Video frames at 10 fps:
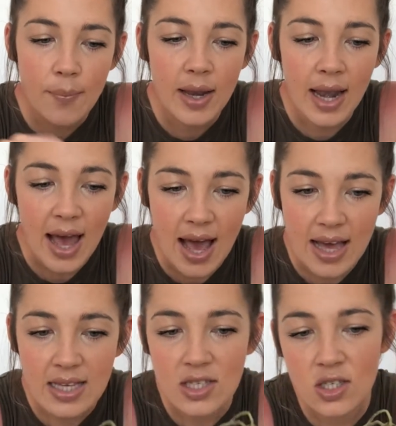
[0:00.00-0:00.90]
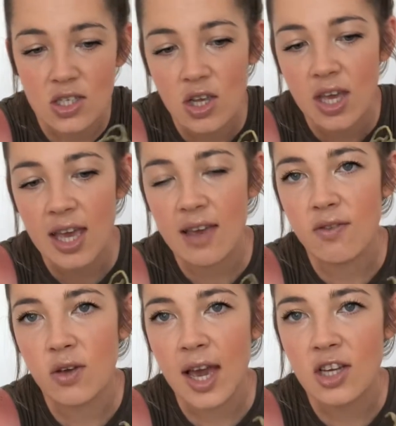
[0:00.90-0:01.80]
Plus, if
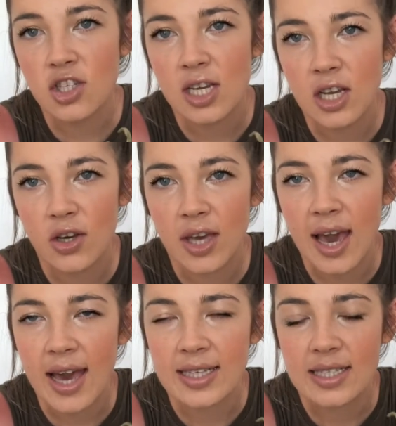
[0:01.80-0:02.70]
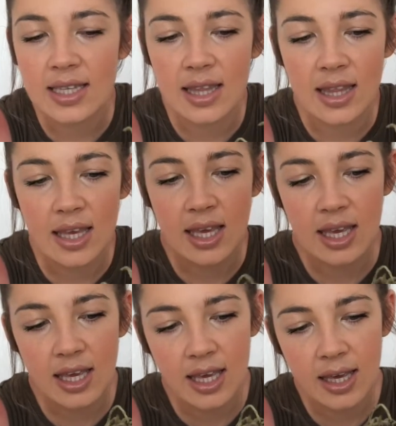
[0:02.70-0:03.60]
you actually look at
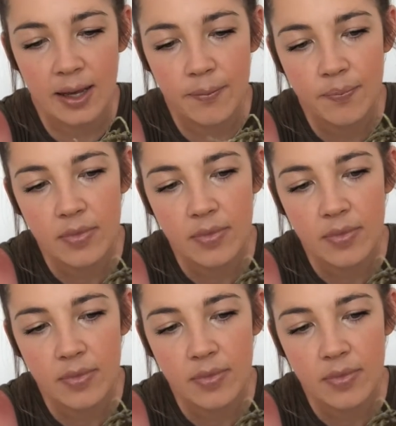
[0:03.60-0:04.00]
the